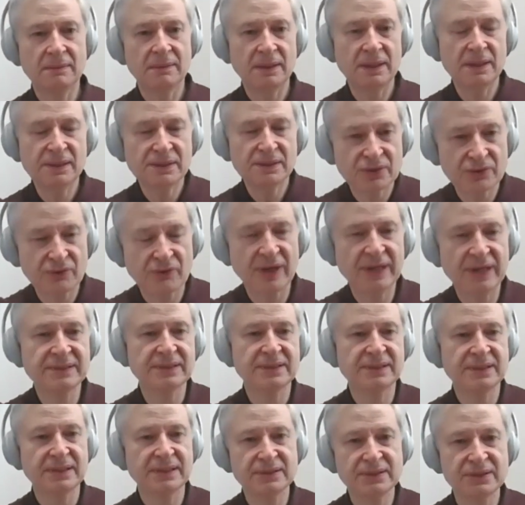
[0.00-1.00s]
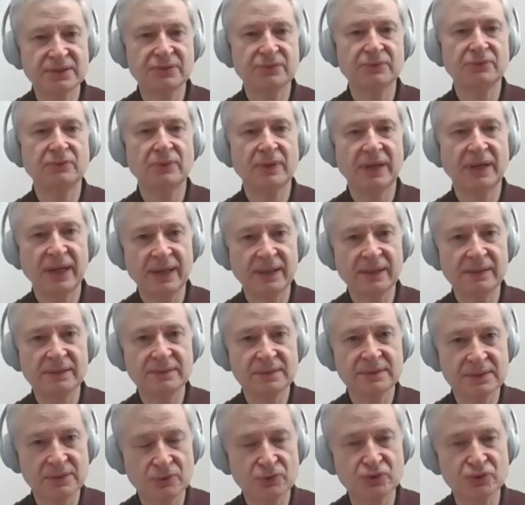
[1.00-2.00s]
integrated into a
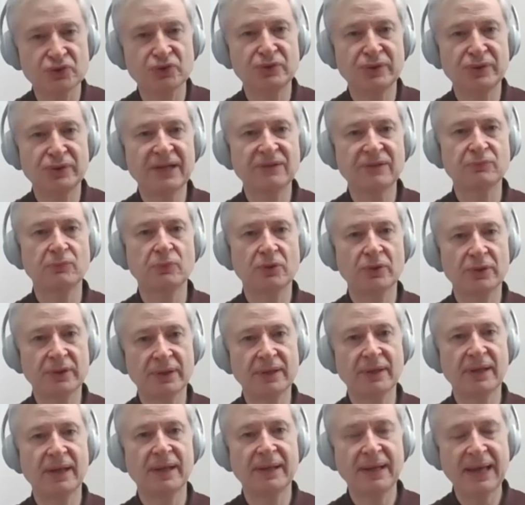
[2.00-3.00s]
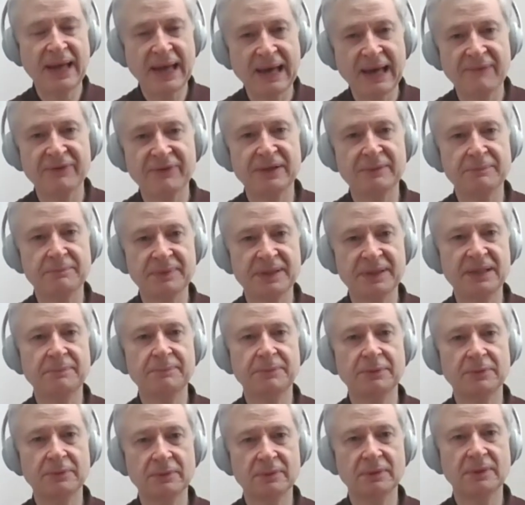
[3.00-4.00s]
social network and having
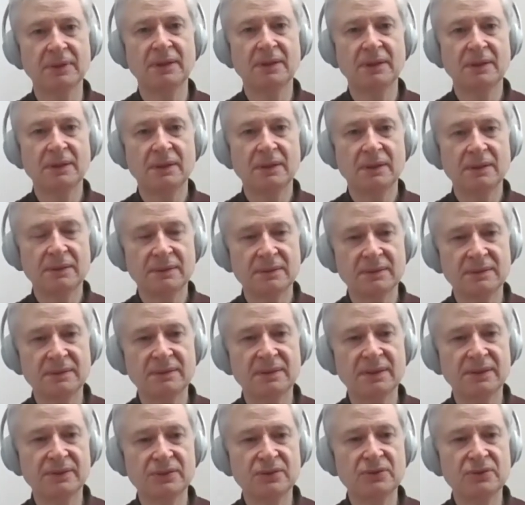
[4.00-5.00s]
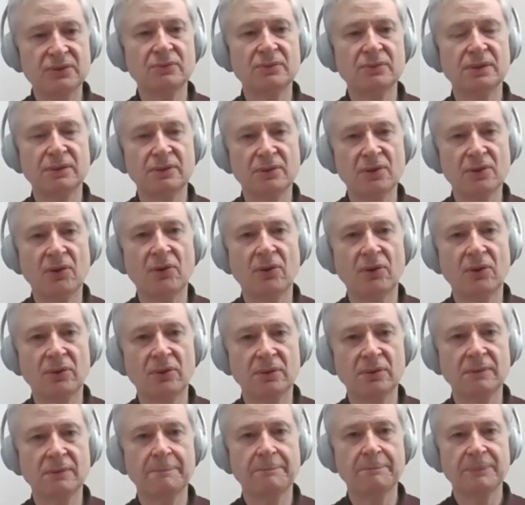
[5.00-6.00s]
people that you can
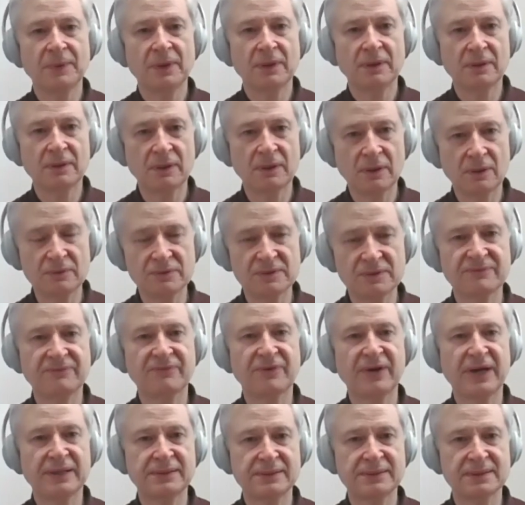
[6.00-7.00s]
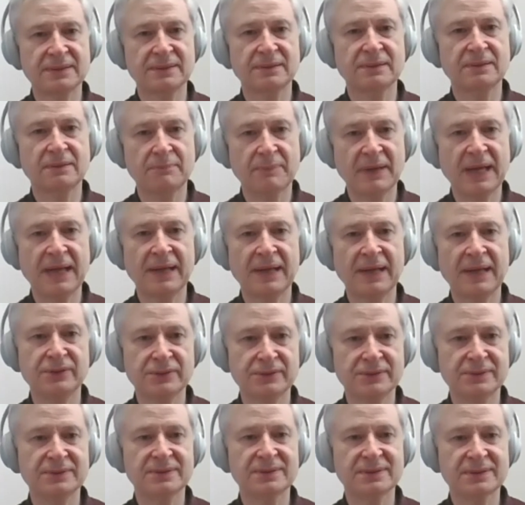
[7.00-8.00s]
call close friends and
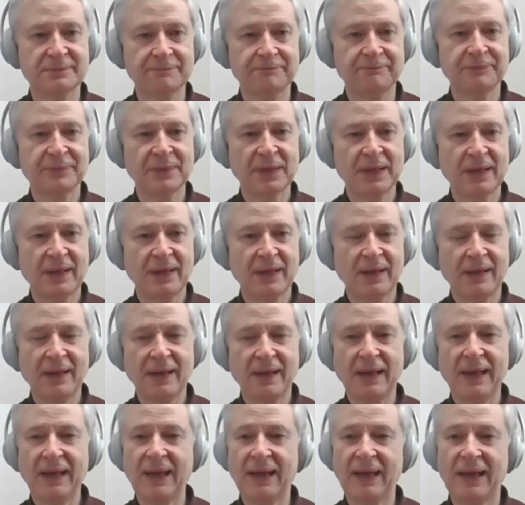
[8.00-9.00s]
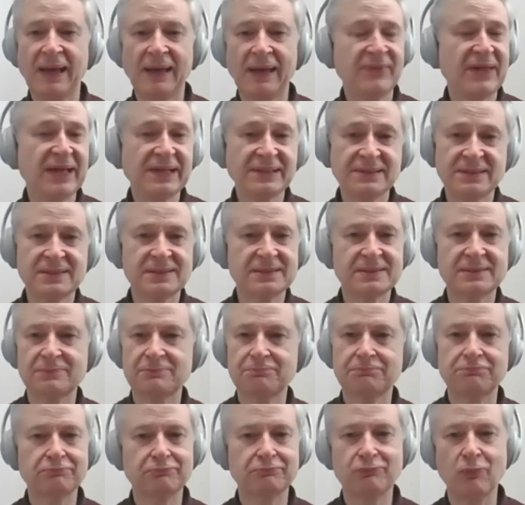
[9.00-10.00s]
companions. And that's
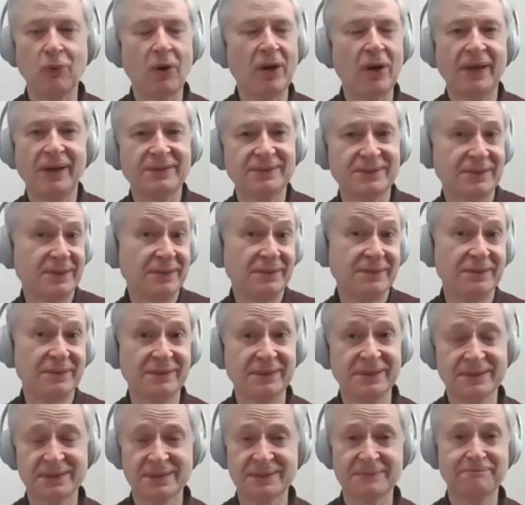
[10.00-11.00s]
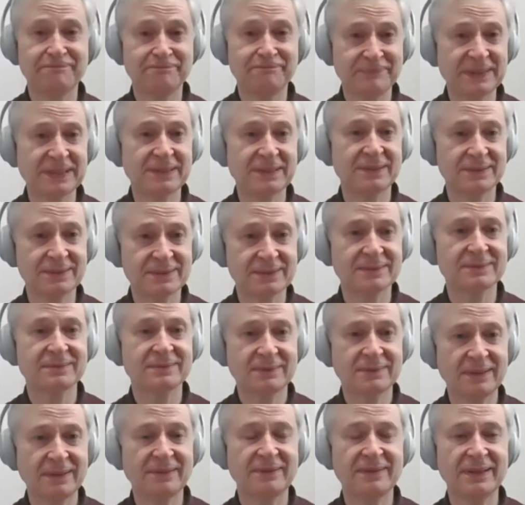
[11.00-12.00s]
why I study this, because
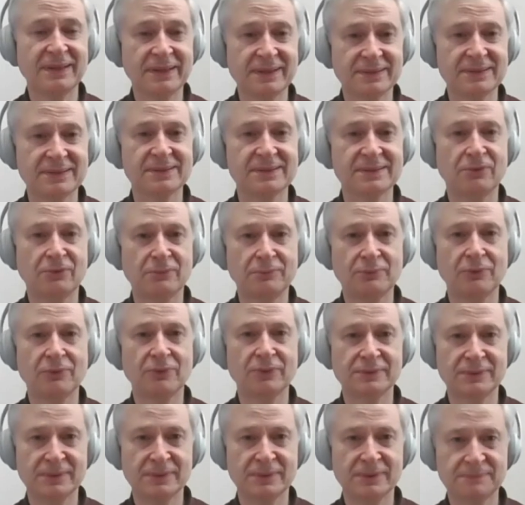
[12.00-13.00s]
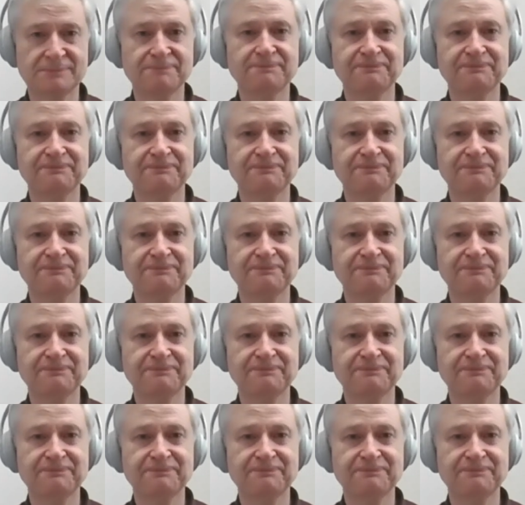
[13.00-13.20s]
I think it's so important.